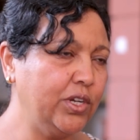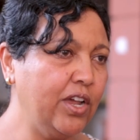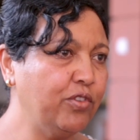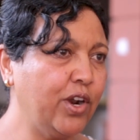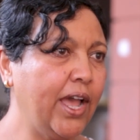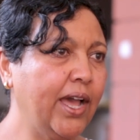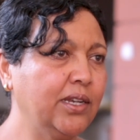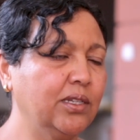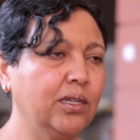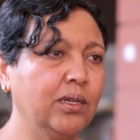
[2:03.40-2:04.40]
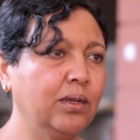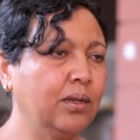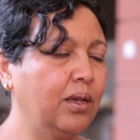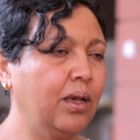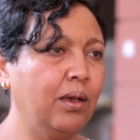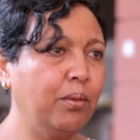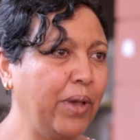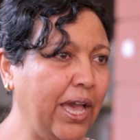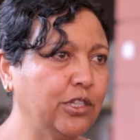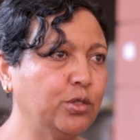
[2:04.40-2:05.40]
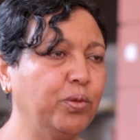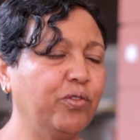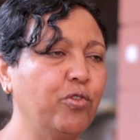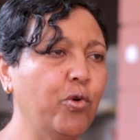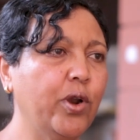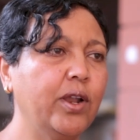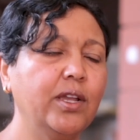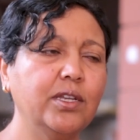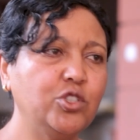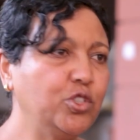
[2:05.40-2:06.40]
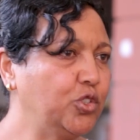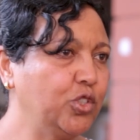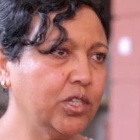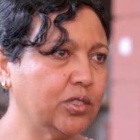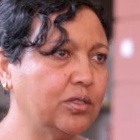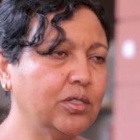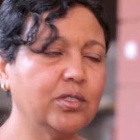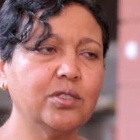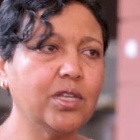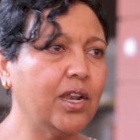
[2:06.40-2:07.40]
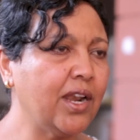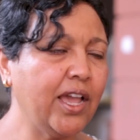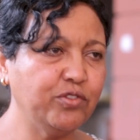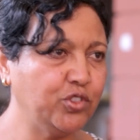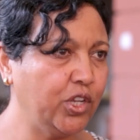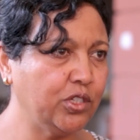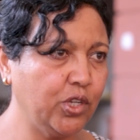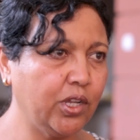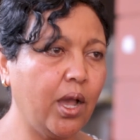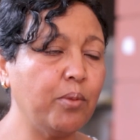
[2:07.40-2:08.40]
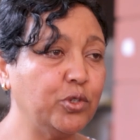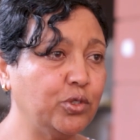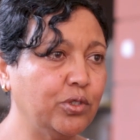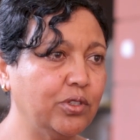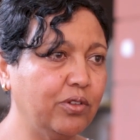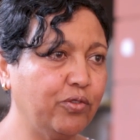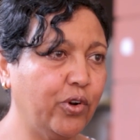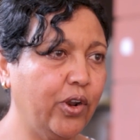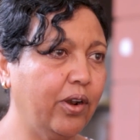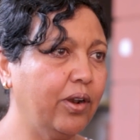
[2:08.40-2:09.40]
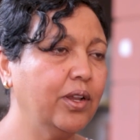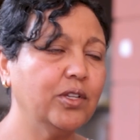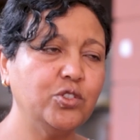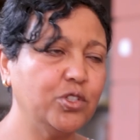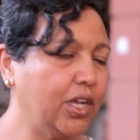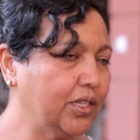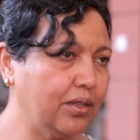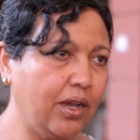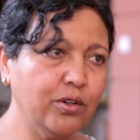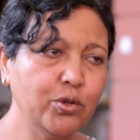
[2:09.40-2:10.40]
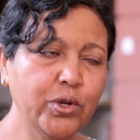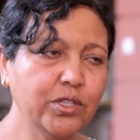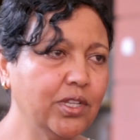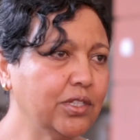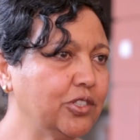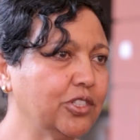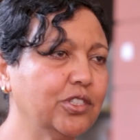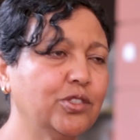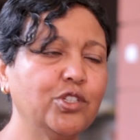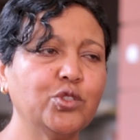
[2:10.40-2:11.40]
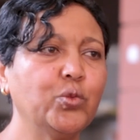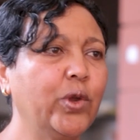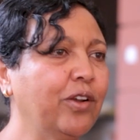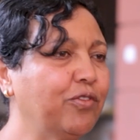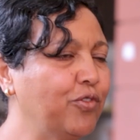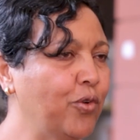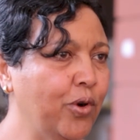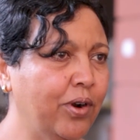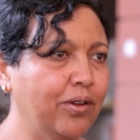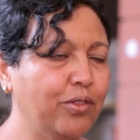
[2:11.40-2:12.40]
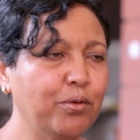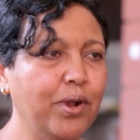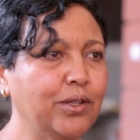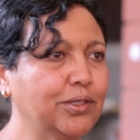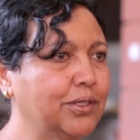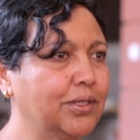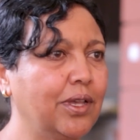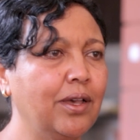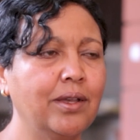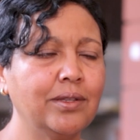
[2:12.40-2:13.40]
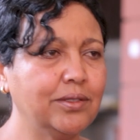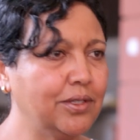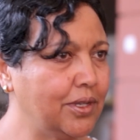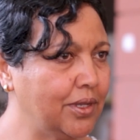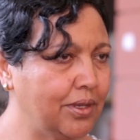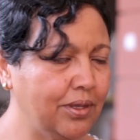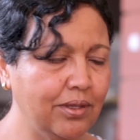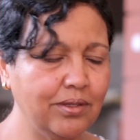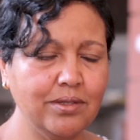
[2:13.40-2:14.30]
never had pads before. This is a life-changing opportunity for her. She got the underwears that she could just wear throughout the